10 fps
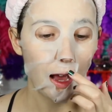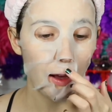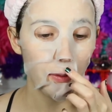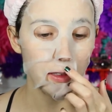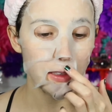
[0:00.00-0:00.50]

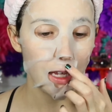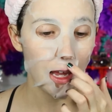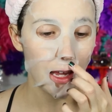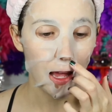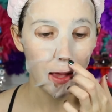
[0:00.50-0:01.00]
I would
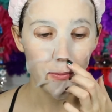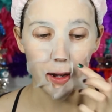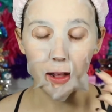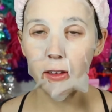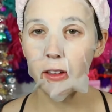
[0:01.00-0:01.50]
say.
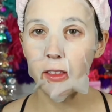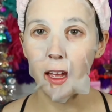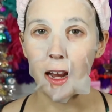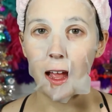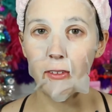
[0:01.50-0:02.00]
But other than
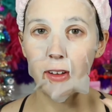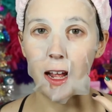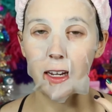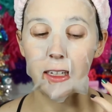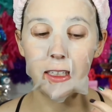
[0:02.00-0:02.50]
that, I haven't
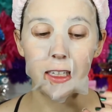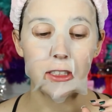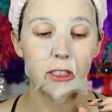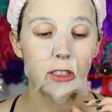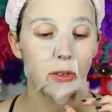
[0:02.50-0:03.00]
had any
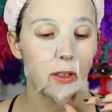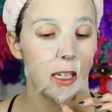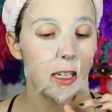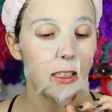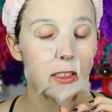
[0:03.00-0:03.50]
issues with it.